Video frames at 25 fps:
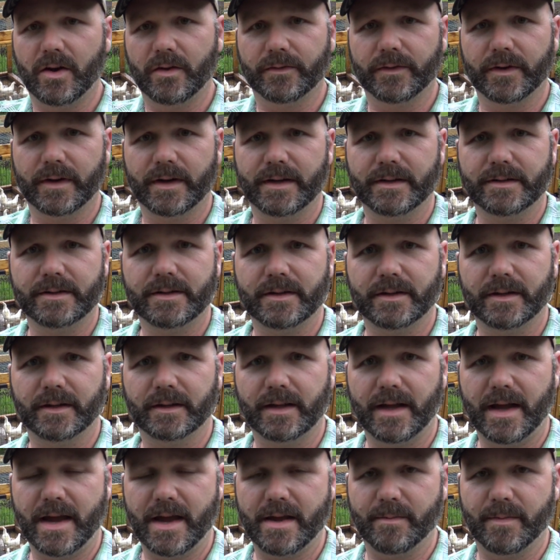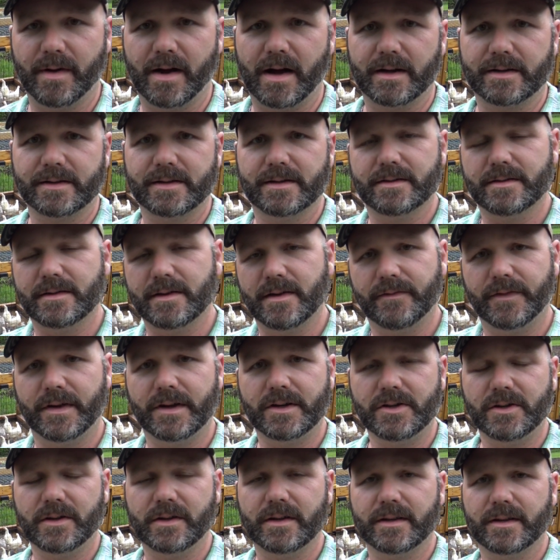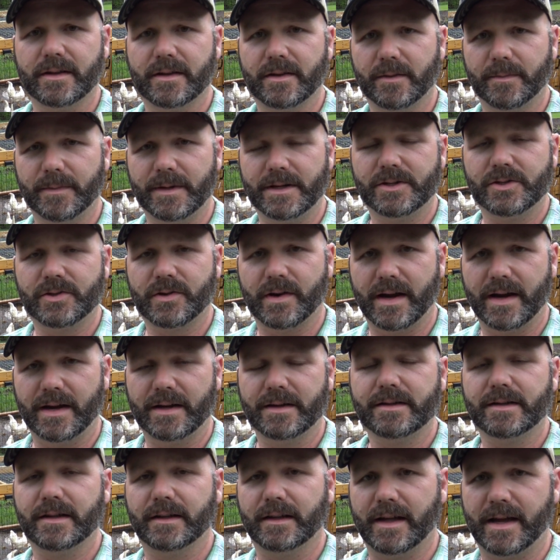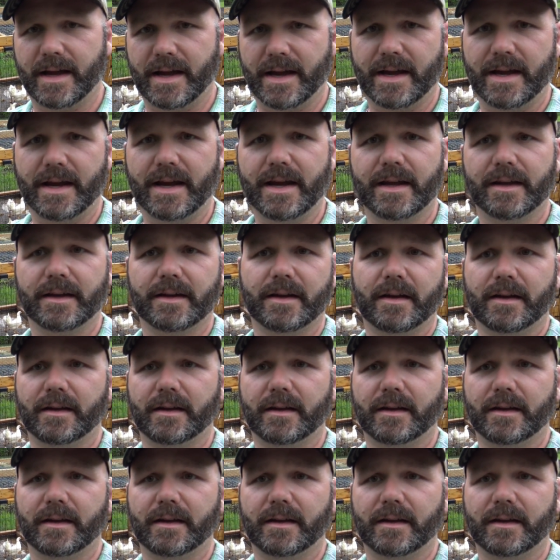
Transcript: over into the laying boxes. And eventually they'll be trained to lay in